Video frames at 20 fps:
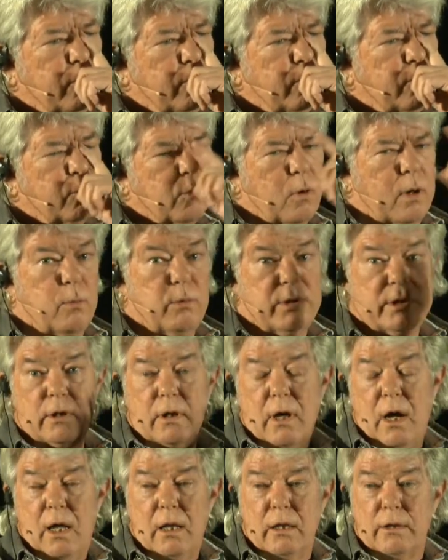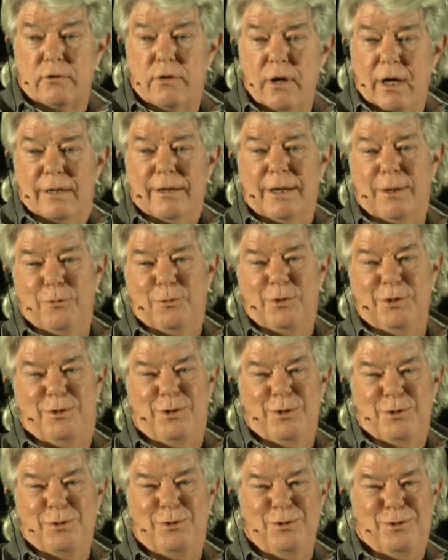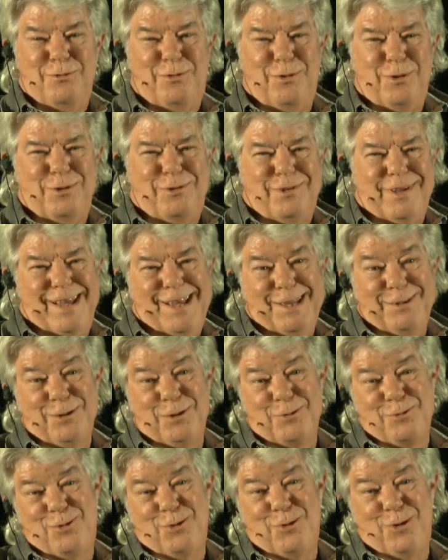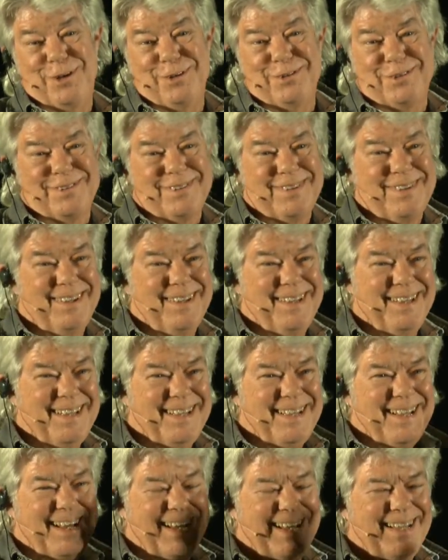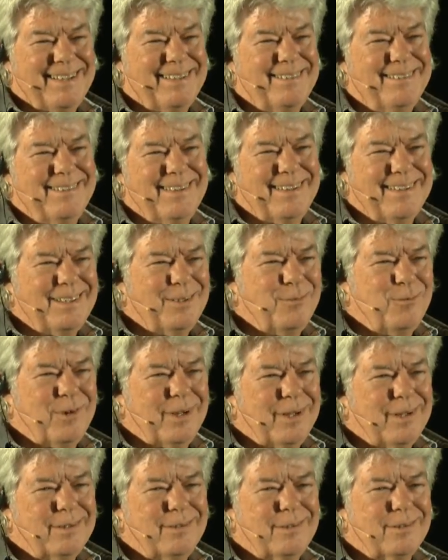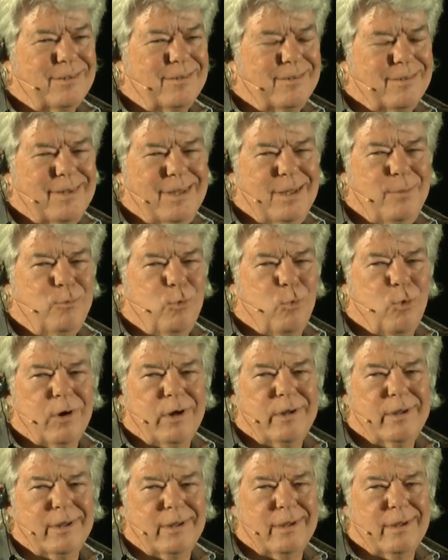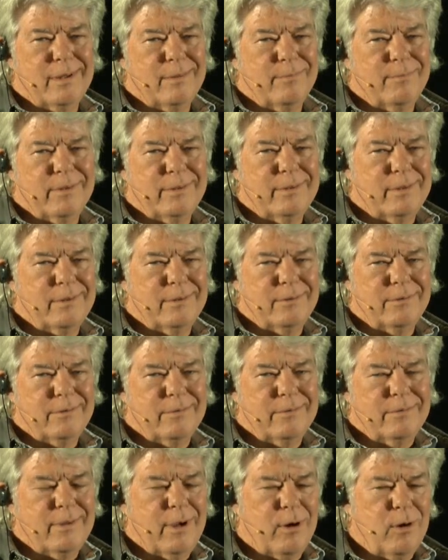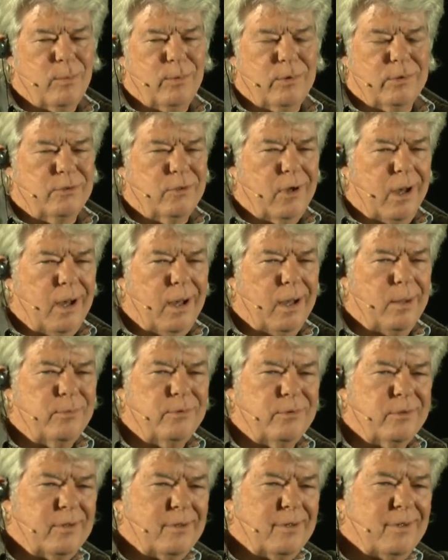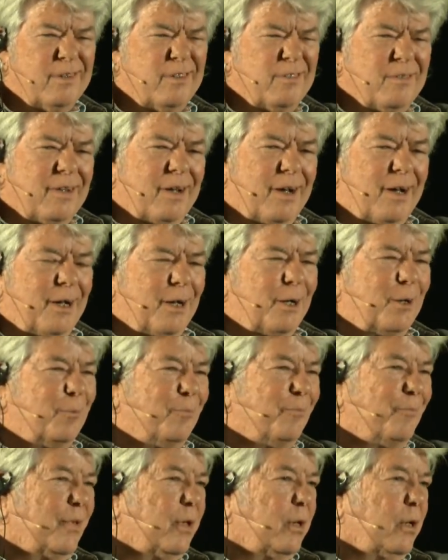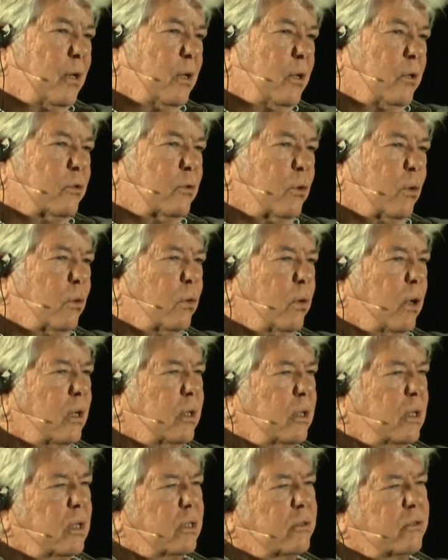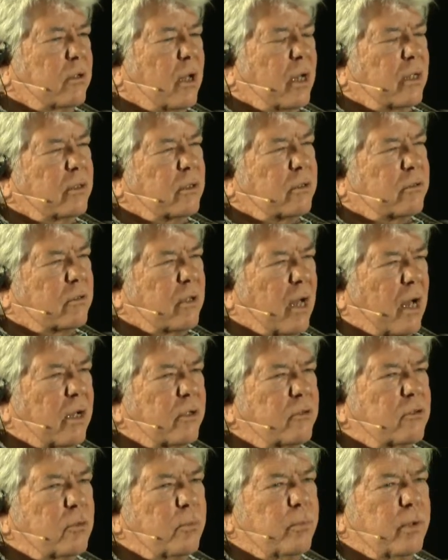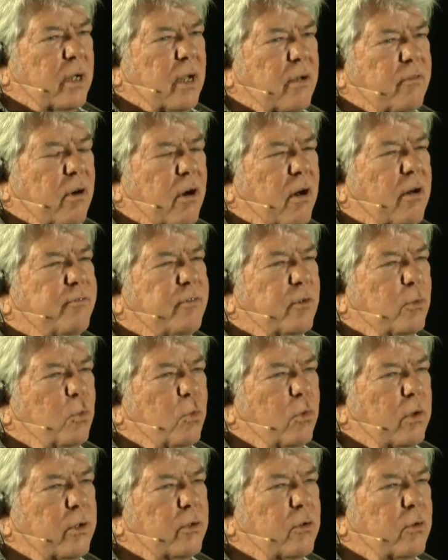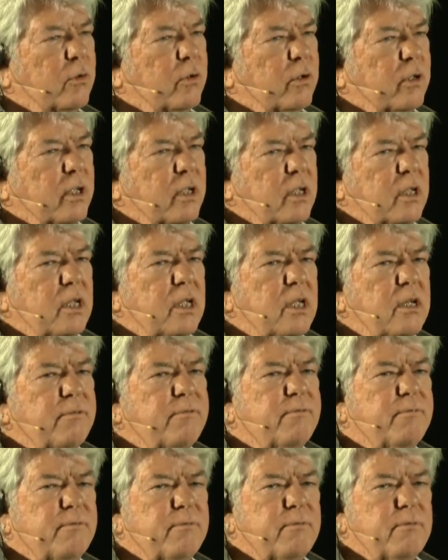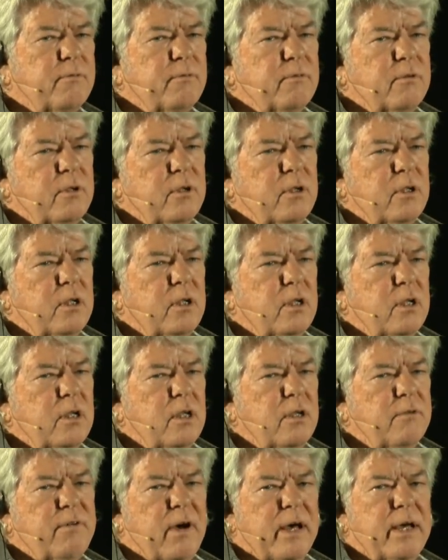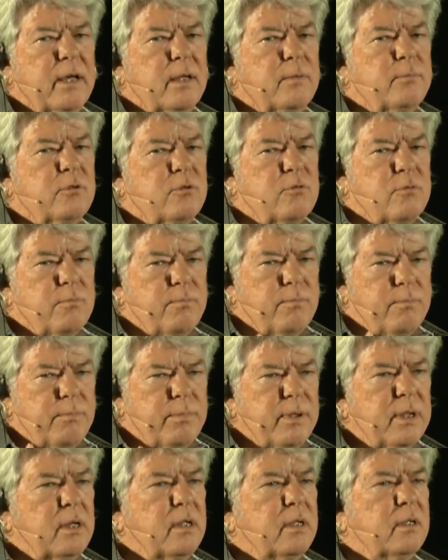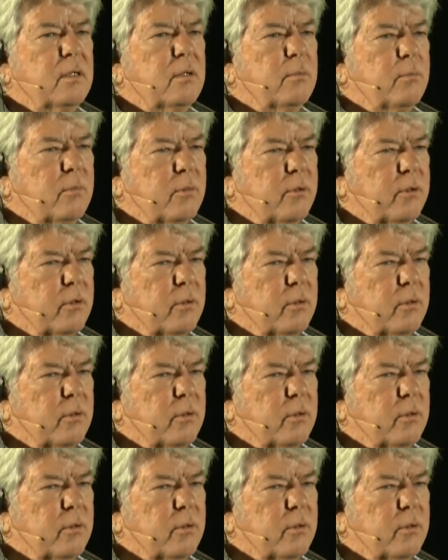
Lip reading: so I went to college. I went to university. I had no choice. I didn't want to just keep working at these terrible jobs. So it's not nostalgia, but I've often wondered if I had been in